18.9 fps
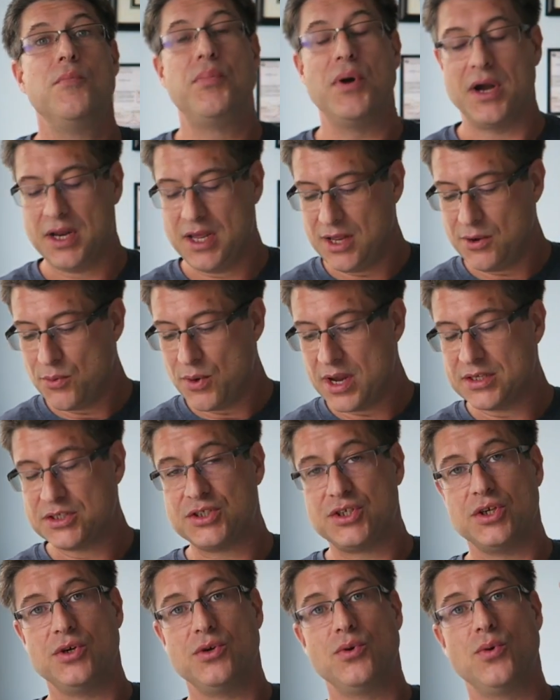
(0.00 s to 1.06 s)
But he went
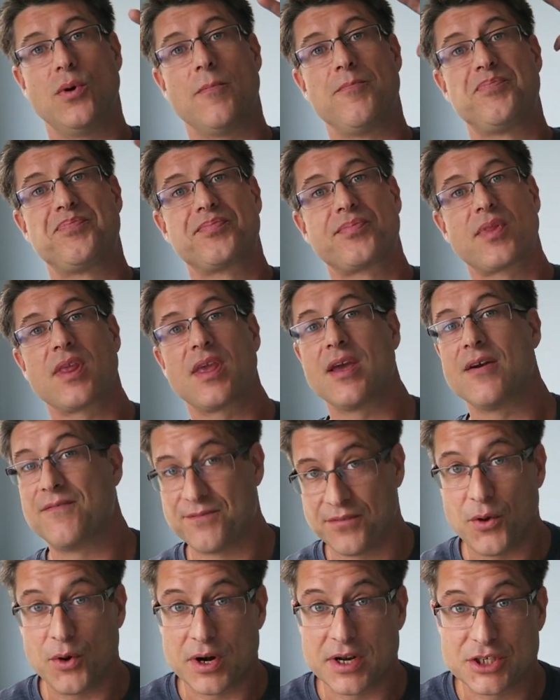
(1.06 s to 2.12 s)
to
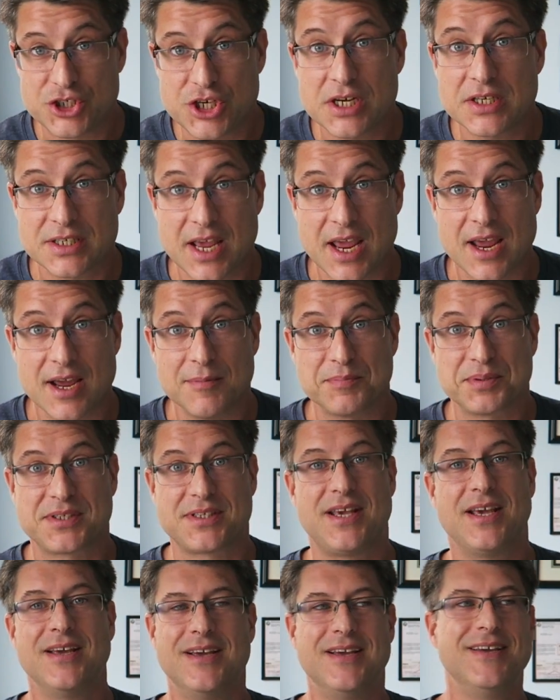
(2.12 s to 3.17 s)
Florida JIT
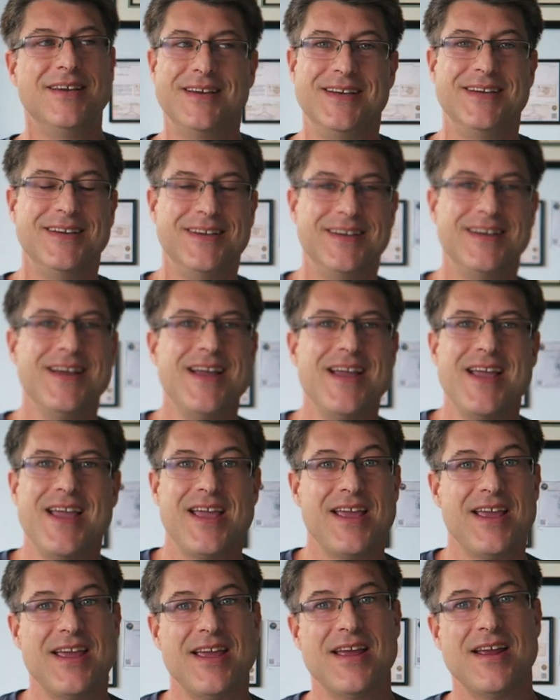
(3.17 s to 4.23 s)
camps. And
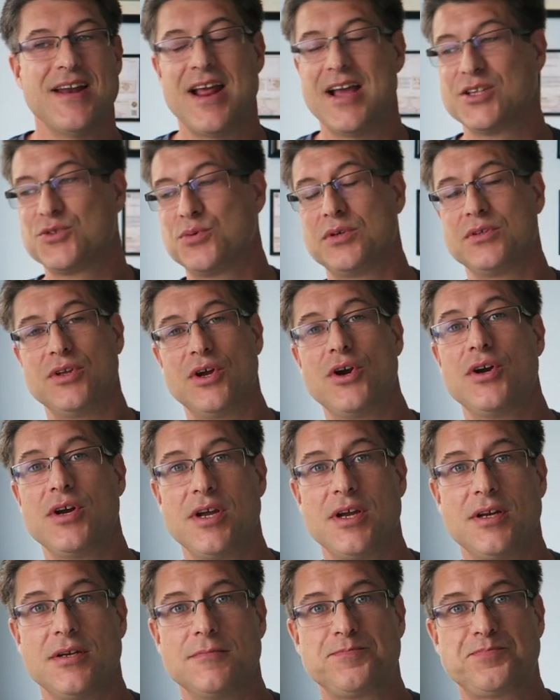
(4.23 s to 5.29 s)
as we're
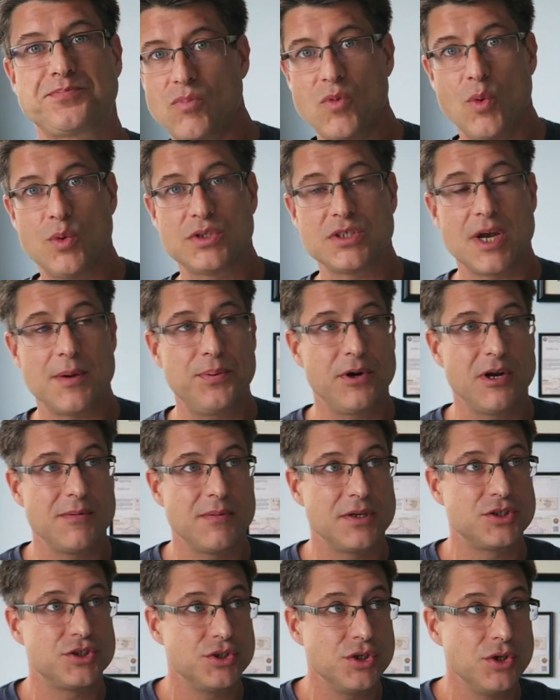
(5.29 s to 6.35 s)
learning, which I pretty
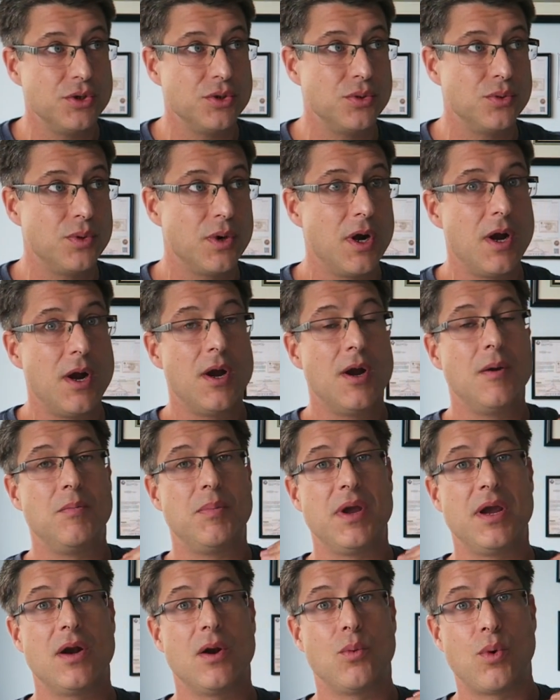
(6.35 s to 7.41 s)
much knew
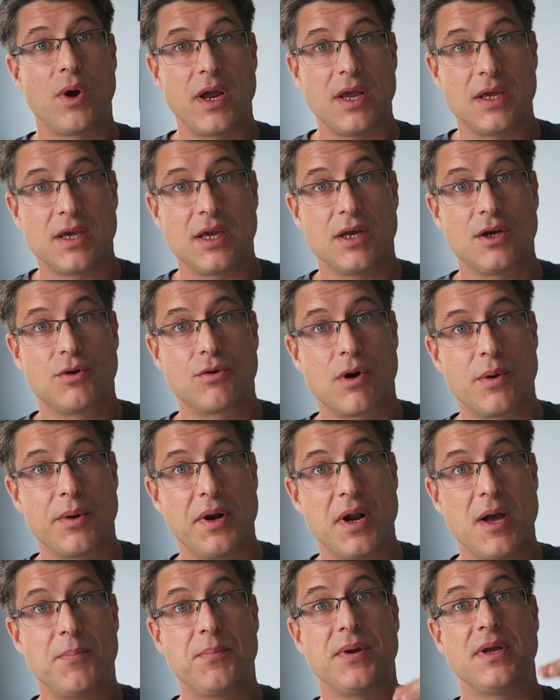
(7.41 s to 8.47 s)
being a white kid
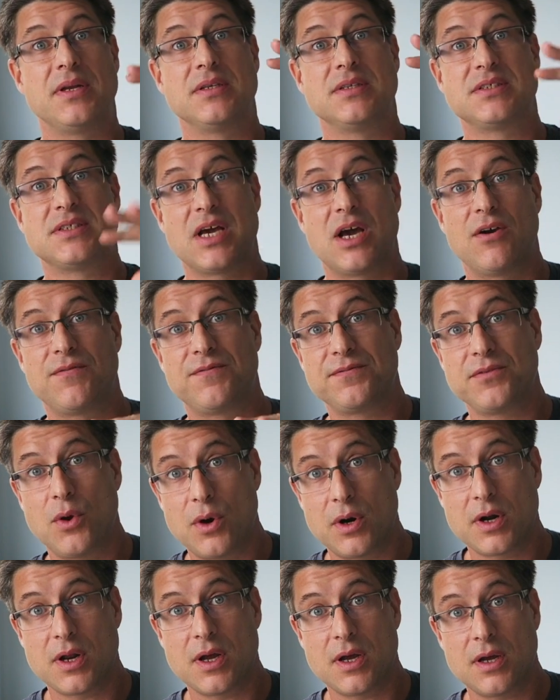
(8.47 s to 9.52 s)
growing up in South
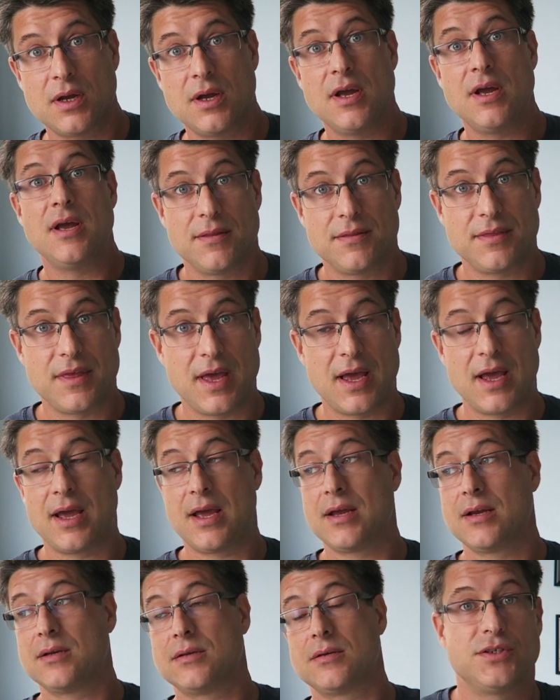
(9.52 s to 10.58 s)
Florida,
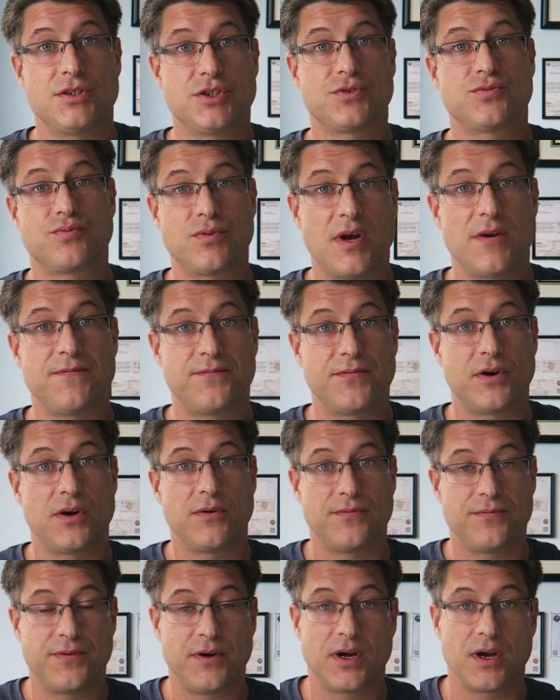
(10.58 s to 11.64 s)
that just rough for
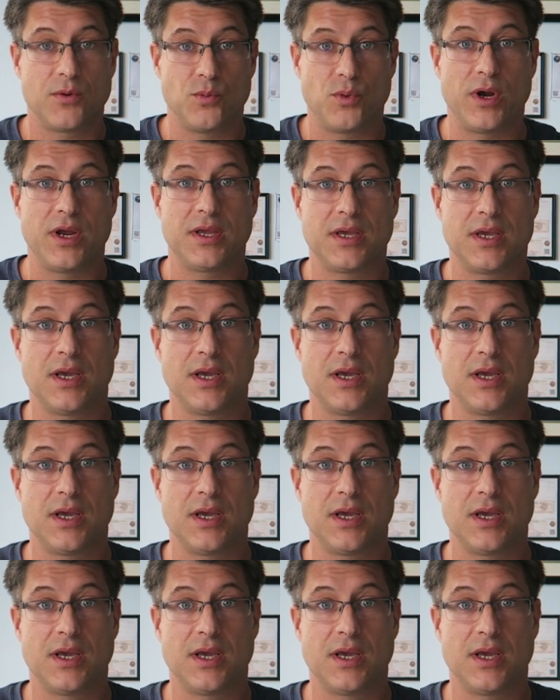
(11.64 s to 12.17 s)
a fucking white